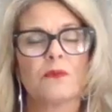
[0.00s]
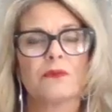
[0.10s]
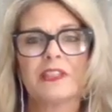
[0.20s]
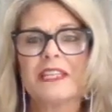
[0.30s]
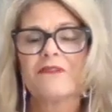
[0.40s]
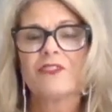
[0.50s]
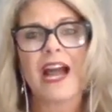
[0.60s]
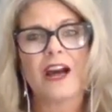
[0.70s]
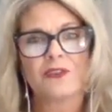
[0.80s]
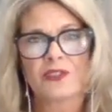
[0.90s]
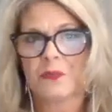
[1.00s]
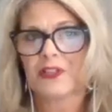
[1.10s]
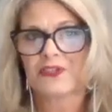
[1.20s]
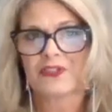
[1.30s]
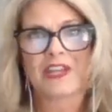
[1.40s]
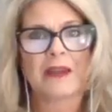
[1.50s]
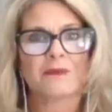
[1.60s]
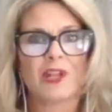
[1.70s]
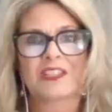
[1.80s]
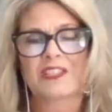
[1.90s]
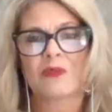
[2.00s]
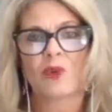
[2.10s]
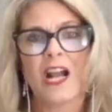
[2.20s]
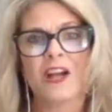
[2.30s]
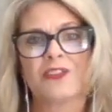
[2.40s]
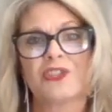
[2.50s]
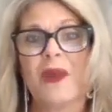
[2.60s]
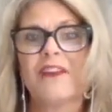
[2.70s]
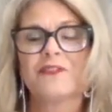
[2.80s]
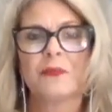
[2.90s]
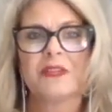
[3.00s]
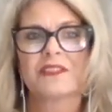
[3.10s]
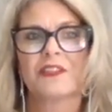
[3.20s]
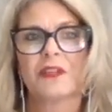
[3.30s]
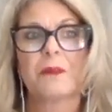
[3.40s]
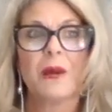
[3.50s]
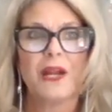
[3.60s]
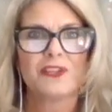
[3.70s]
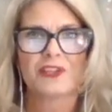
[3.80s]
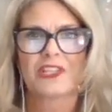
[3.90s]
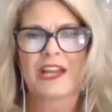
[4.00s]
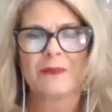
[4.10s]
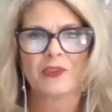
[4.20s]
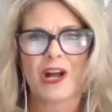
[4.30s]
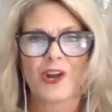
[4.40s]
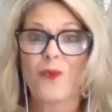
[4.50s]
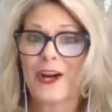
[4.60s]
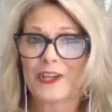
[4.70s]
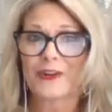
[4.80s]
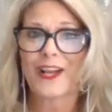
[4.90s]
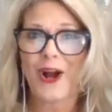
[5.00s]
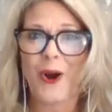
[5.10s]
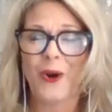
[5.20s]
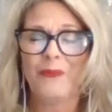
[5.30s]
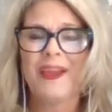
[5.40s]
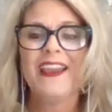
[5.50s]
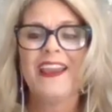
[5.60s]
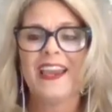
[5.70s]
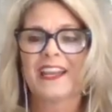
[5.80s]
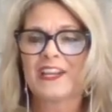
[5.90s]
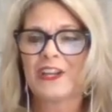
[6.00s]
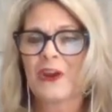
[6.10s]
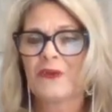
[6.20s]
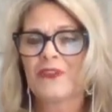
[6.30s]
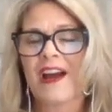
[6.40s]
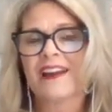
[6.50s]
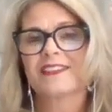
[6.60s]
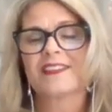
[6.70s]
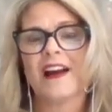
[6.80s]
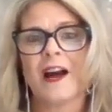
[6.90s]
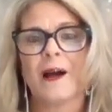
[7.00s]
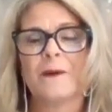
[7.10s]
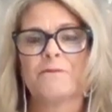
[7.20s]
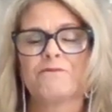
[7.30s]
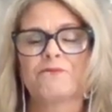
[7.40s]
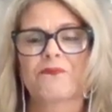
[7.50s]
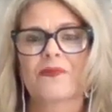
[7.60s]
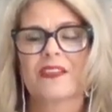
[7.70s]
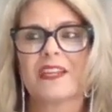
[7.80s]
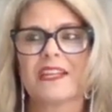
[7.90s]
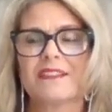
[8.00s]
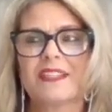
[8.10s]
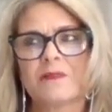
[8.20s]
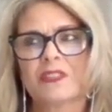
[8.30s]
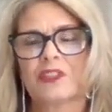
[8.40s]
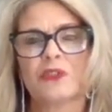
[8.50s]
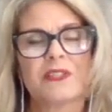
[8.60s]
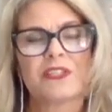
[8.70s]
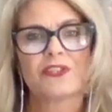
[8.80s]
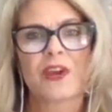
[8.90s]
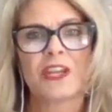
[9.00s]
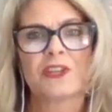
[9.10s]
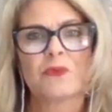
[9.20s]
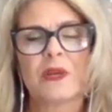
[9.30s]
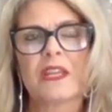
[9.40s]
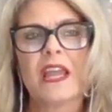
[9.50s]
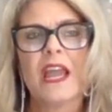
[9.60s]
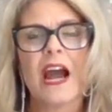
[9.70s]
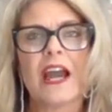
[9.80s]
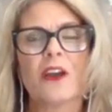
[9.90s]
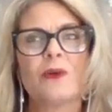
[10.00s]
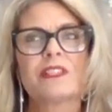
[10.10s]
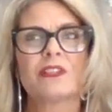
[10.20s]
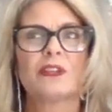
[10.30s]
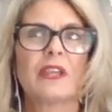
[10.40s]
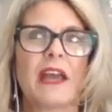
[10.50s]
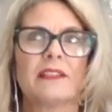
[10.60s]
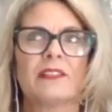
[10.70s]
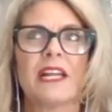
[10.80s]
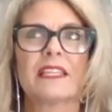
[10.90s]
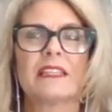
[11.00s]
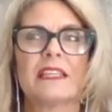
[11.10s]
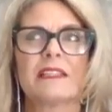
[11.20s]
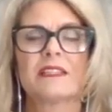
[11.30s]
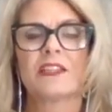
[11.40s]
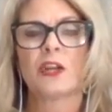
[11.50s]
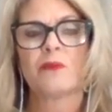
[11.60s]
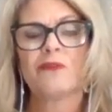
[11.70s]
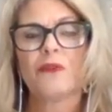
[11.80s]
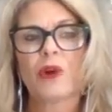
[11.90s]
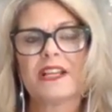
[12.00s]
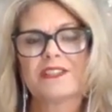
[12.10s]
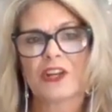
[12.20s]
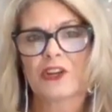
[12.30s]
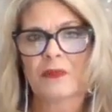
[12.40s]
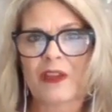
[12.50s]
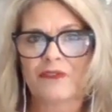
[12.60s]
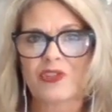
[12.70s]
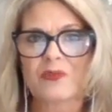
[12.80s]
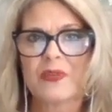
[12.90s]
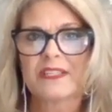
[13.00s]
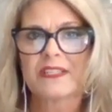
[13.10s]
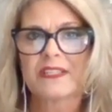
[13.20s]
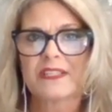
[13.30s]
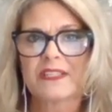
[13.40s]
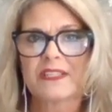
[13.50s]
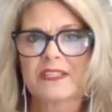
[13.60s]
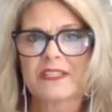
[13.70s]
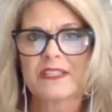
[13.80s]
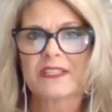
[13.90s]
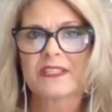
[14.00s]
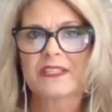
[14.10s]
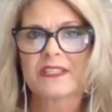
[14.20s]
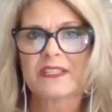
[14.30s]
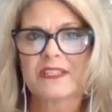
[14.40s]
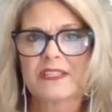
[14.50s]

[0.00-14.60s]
leave the house and punch the time clock somewhere else, you have to basically punch the time clock while you're at home. And I know that that seems a little bit strange, but I always look at it like this. Before I started my first business, I worked for a bank.